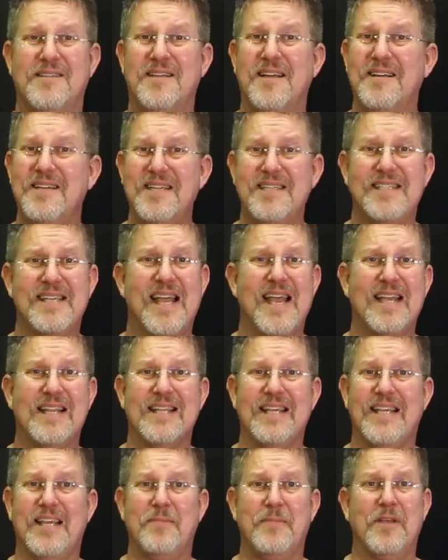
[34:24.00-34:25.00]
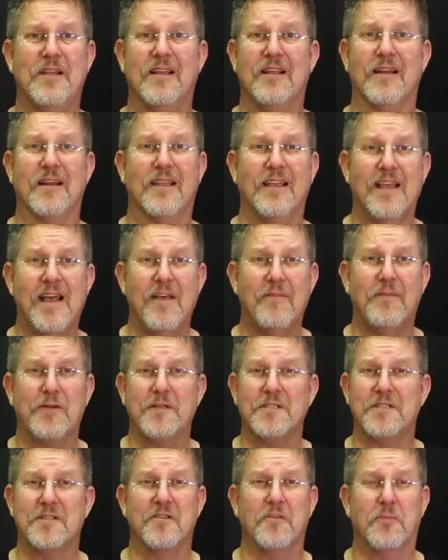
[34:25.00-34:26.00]
doesn't exactly give me a lot of
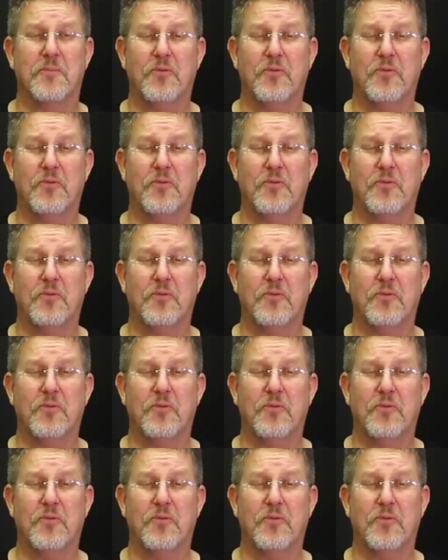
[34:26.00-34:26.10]
confidence in their